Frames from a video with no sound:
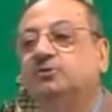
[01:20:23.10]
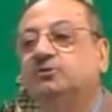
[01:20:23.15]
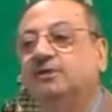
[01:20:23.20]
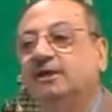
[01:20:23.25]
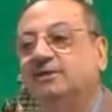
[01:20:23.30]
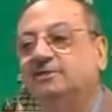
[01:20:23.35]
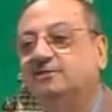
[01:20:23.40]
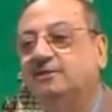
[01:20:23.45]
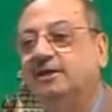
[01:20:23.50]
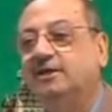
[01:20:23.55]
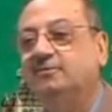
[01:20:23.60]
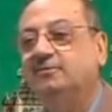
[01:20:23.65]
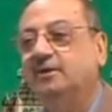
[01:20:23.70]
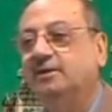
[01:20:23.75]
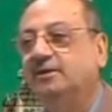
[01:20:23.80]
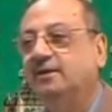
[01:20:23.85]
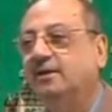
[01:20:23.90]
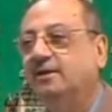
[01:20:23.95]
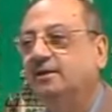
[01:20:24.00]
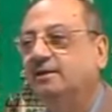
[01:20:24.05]
Translate,
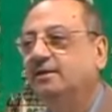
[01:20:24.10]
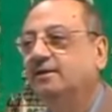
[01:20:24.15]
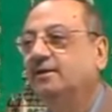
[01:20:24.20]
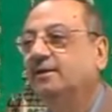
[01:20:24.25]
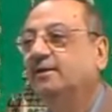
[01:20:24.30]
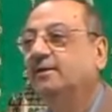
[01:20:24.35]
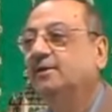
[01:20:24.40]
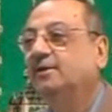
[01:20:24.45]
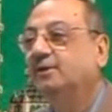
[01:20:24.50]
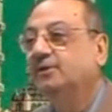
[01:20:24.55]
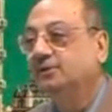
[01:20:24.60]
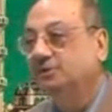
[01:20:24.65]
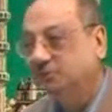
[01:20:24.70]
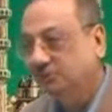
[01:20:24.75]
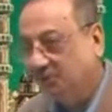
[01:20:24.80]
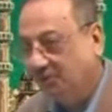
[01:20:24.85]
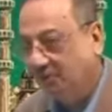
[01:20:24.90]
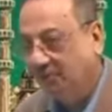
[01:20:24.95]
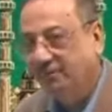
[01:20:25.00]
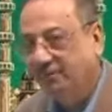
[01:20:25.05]
brother.
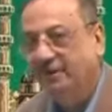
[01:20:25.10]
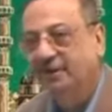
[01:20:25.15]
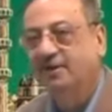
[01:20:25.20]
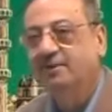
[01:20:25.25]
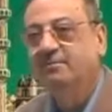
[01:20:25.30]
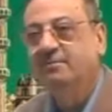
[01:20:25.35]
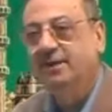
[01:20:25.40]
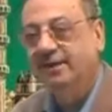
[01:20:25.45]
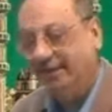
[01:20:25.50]
You will make